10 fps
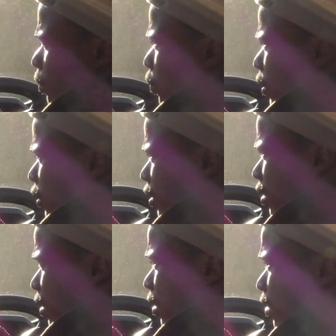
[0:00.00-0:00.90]
which is
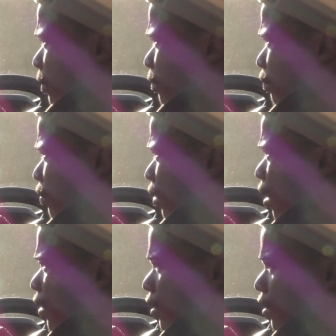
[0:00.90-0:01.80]
the
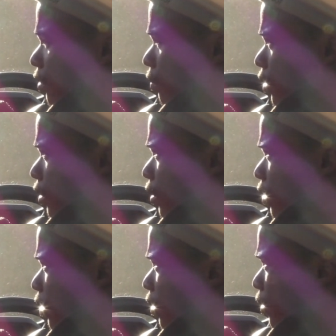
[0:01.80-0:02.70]
largest, which is
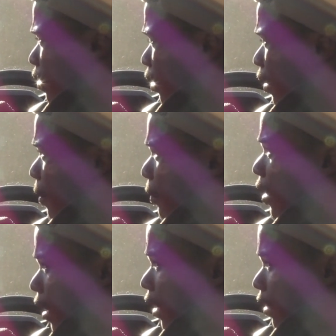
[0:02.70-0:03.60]
the Cape
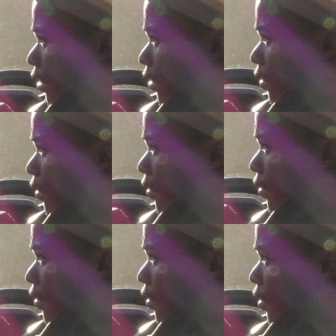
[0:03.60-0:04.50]
Eland.
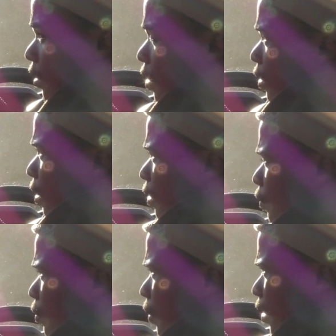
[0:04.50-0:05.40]
Yeah, and
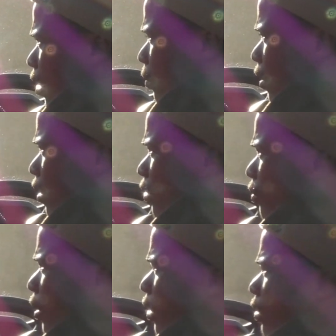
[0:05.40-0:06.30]
from the Cape Eland
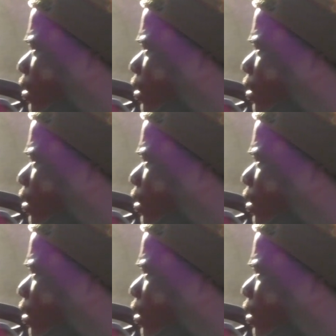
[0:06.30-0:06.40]
you get